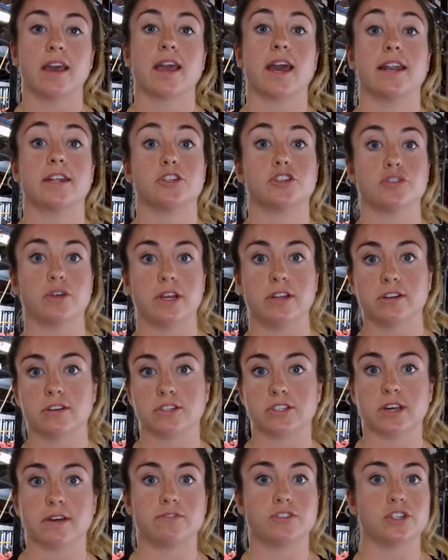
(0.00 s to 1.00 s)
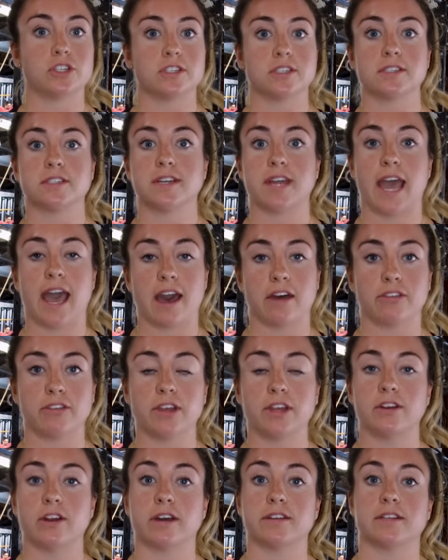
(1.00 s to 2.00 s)
kind of train yourself just as an
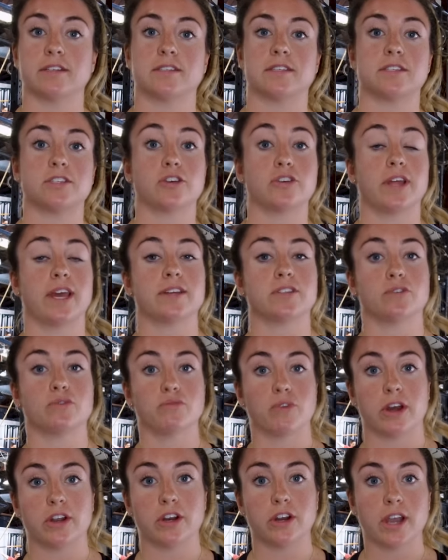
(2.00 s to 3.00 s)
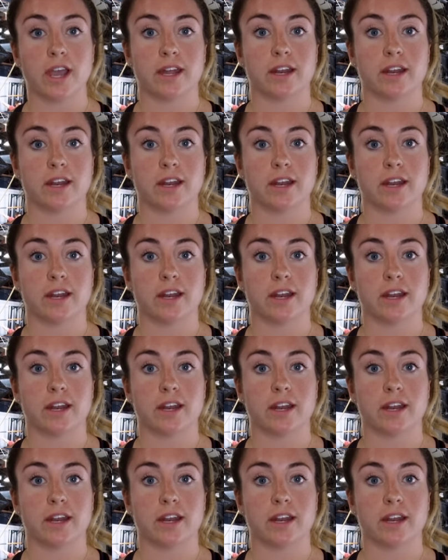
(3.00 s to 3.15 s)
athlete, not necessarily as a runner.